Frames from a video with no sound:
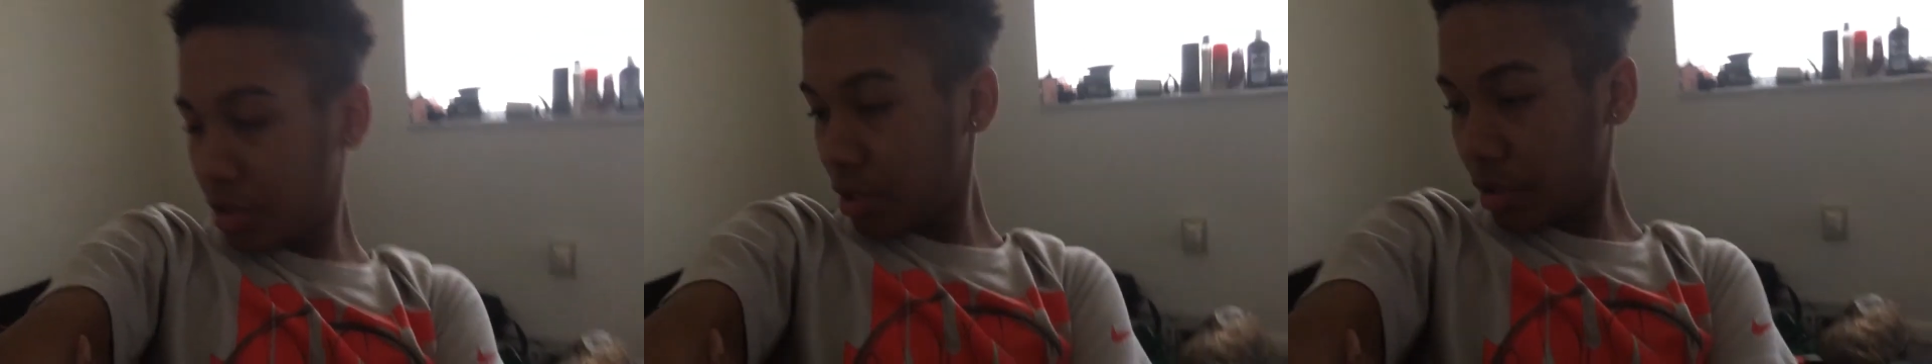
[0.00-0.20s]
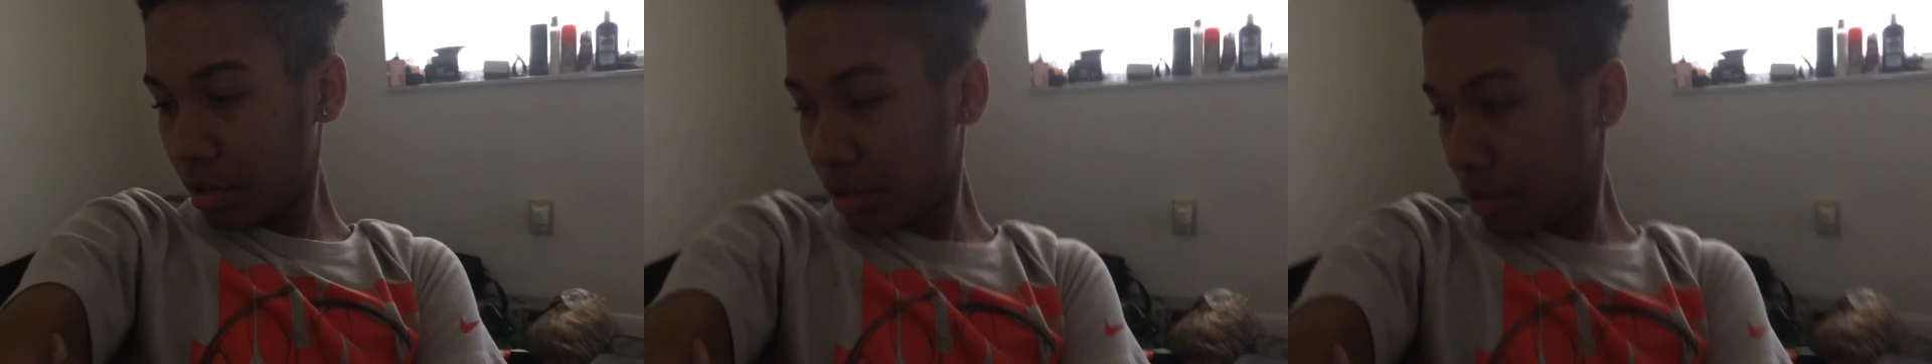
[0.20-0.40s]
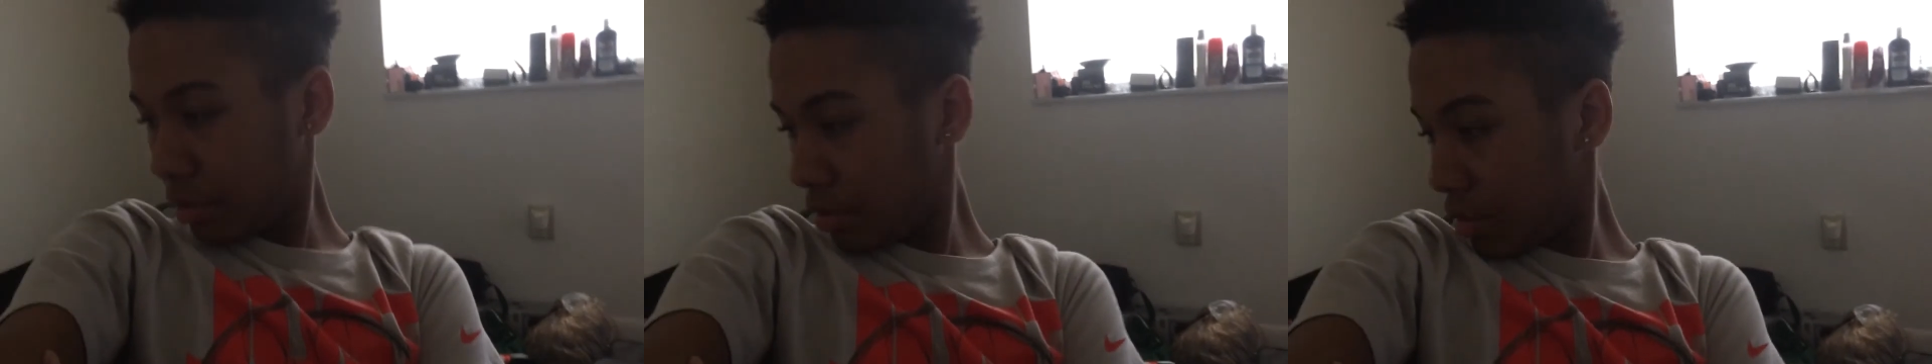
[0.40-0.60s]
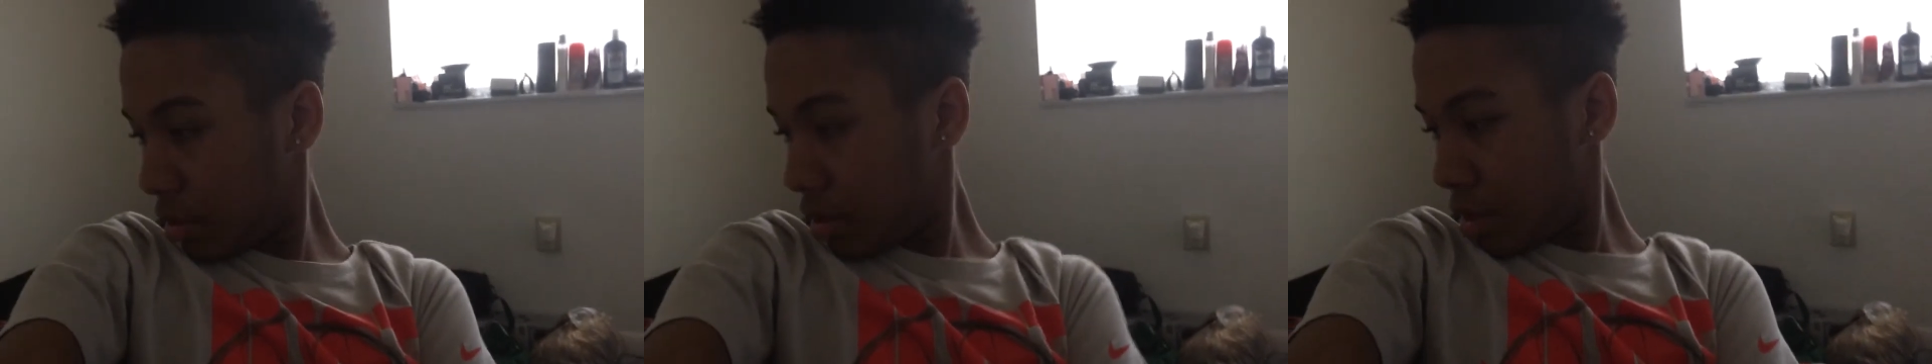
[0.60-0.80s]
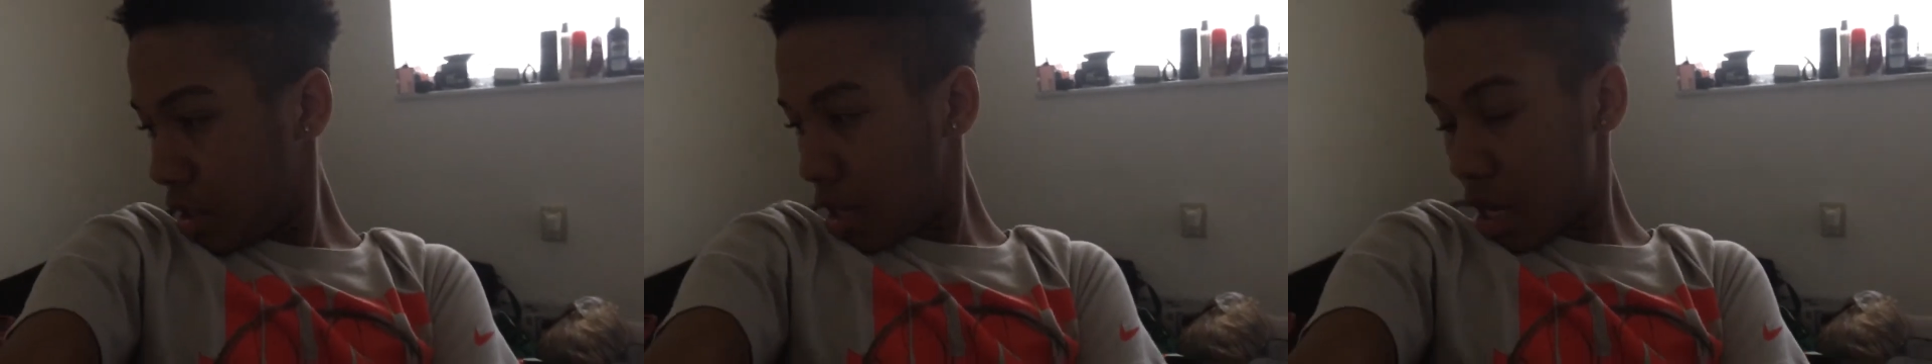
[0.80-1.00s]
chilling.
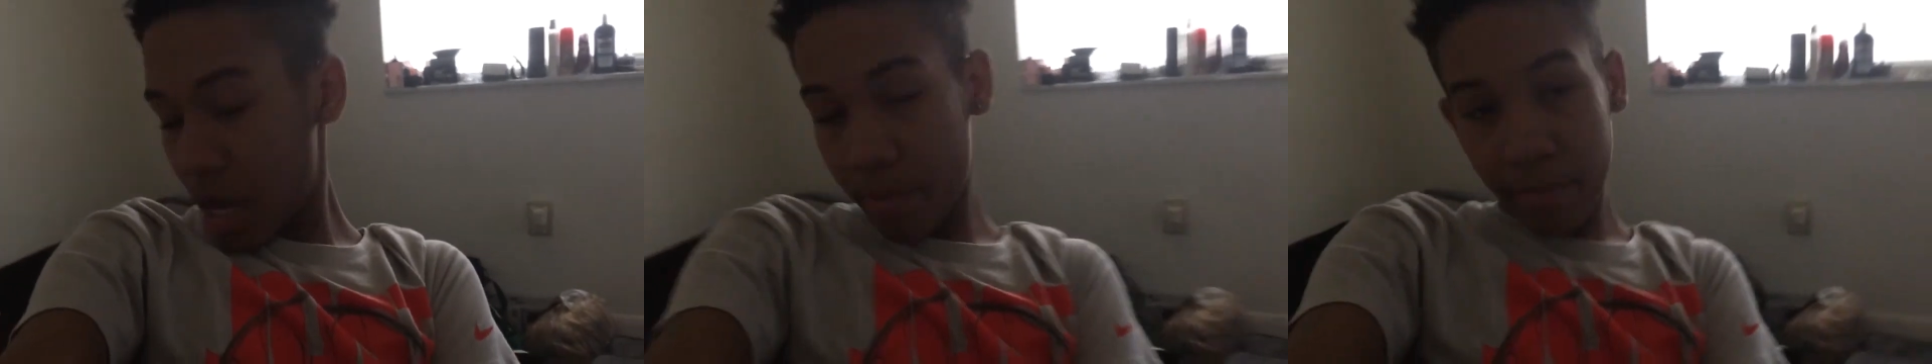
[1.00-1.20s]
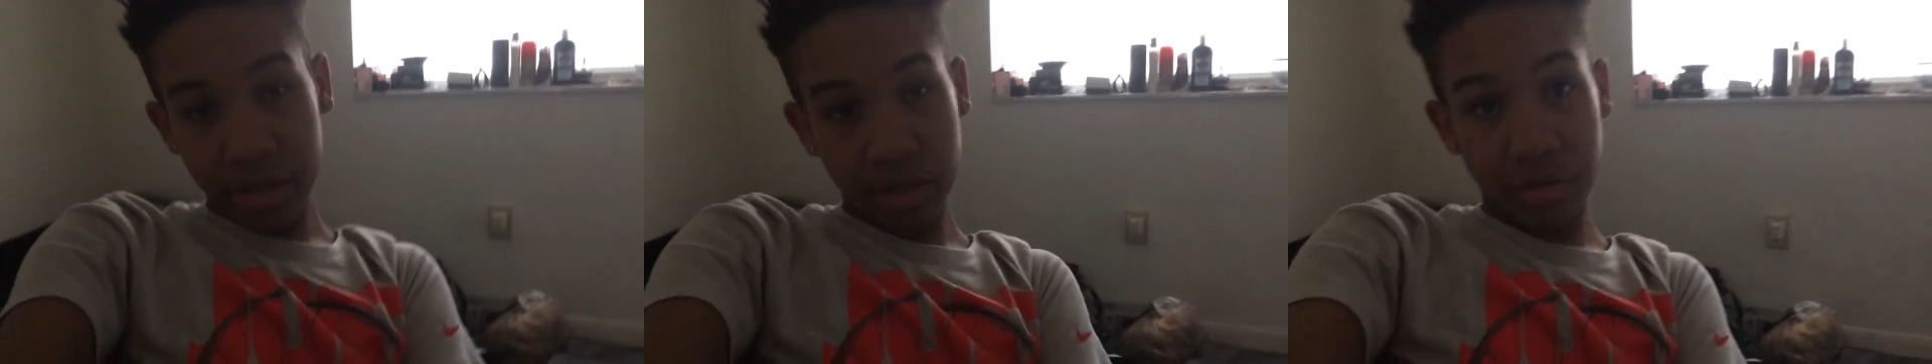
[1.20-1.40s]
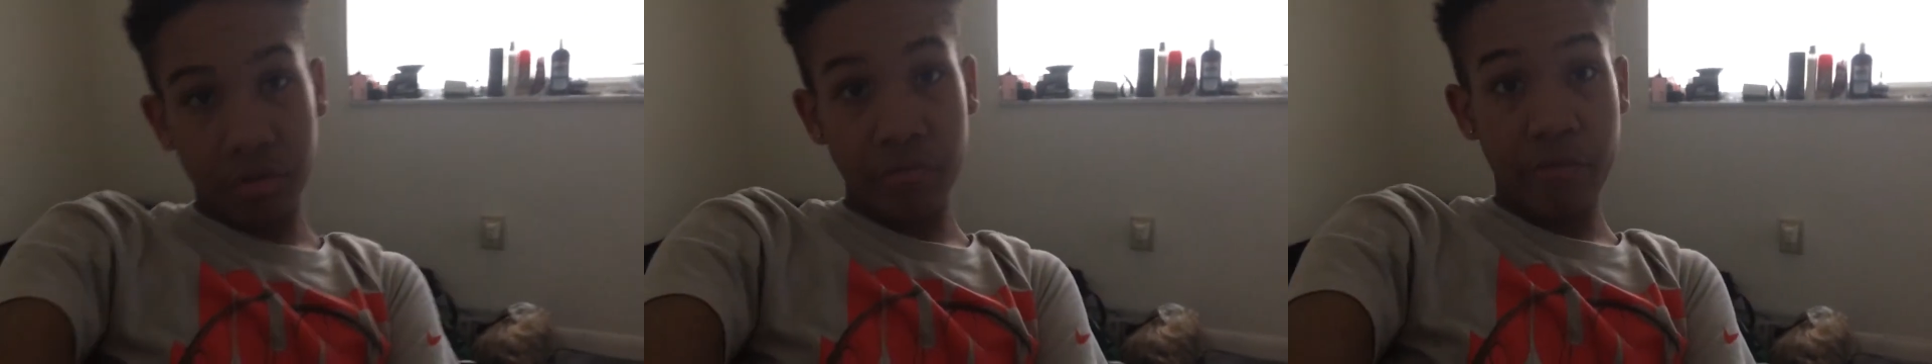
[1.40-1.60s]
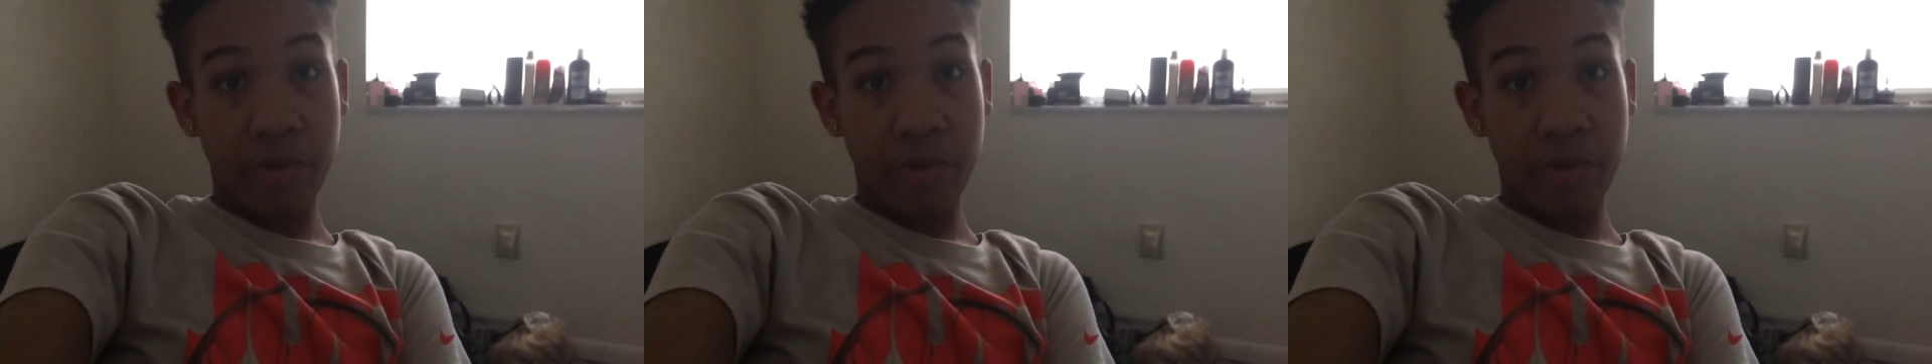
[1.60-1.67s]
I ain't about to do